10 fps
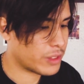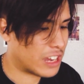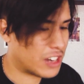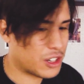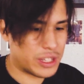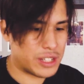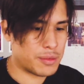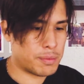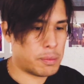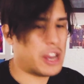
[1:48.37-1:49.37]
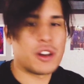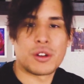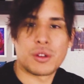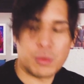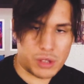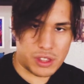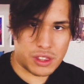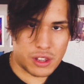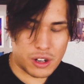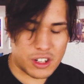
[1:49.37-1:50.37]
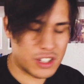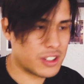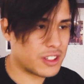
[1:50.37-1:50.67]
don't know, like pair with the art,